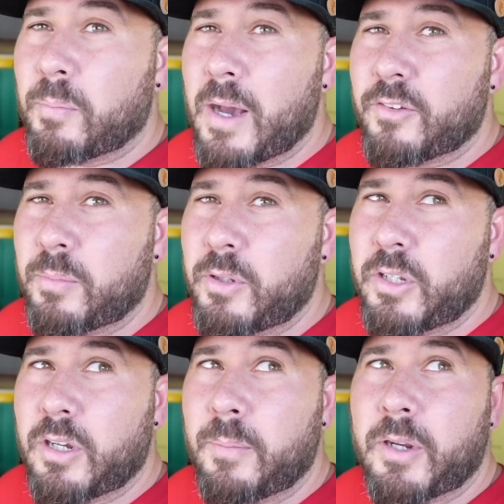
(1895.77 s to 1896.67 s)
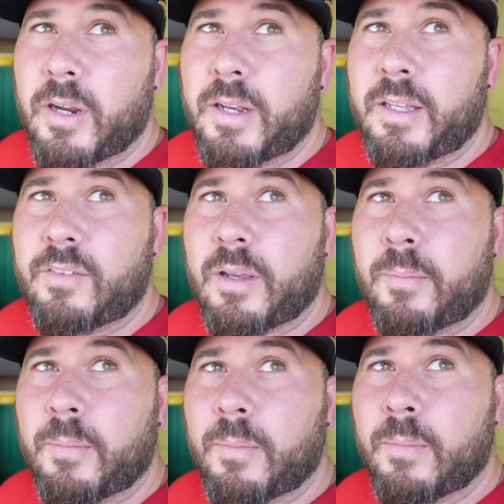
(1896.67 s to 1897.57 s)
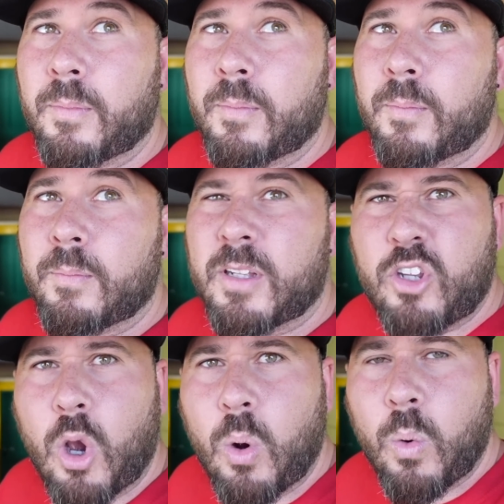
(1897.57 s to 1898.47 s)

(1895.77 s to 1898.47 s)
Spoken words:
a possibility to come here at nighttime. Let's go.